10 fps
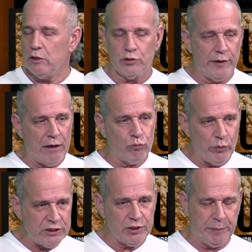So that
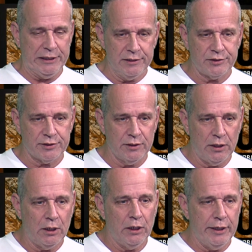risk piece
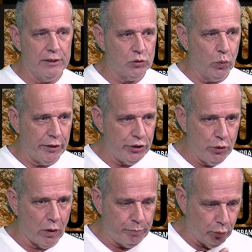is what
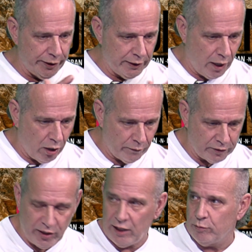you are putting on the
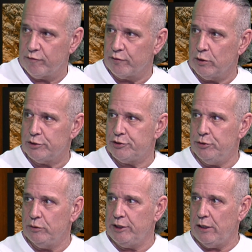table first
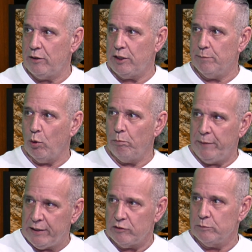to get the
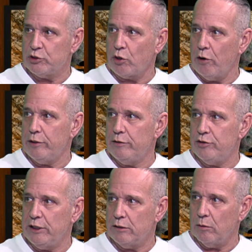momentum started, to
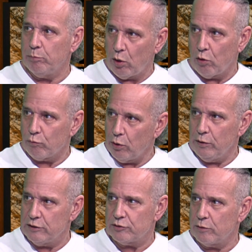get the ball
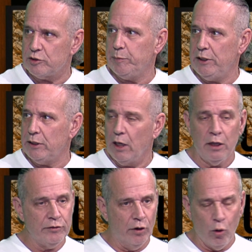rolling, so to speak,
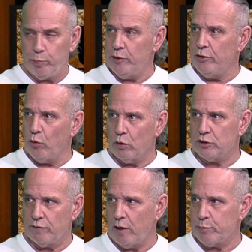to open the doors
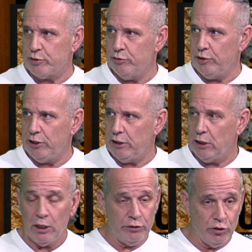of opportunity.
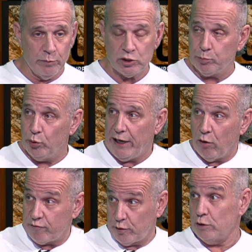You must put out
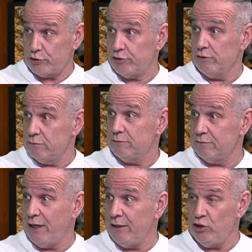first,
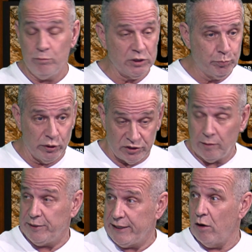right? You must put
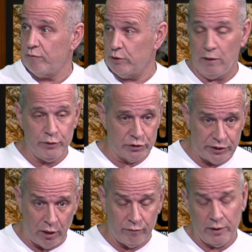something out of
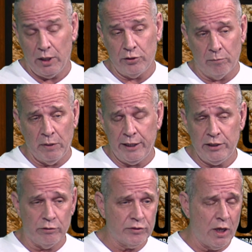yourself, your money,
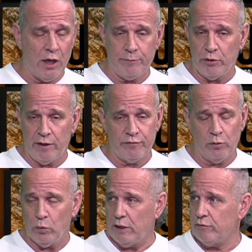your time, your effort,
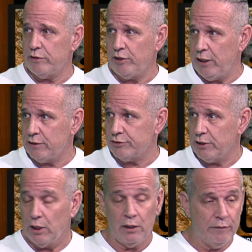whatever it takes.
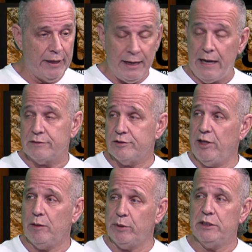That has to
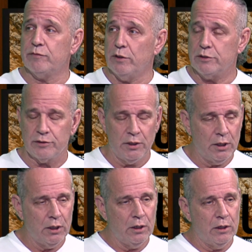take place first.
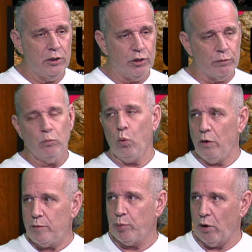The
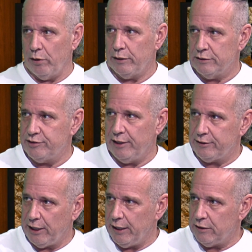reward part is then
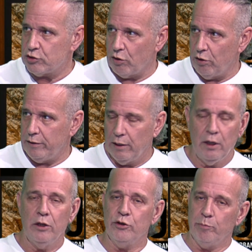gauged on
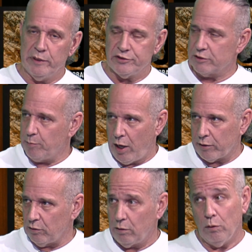your business
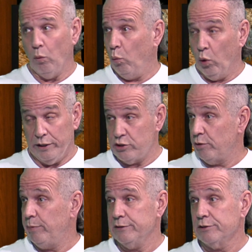model. What is your
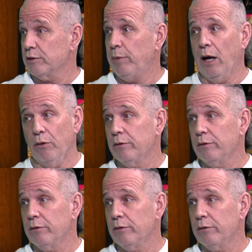business about?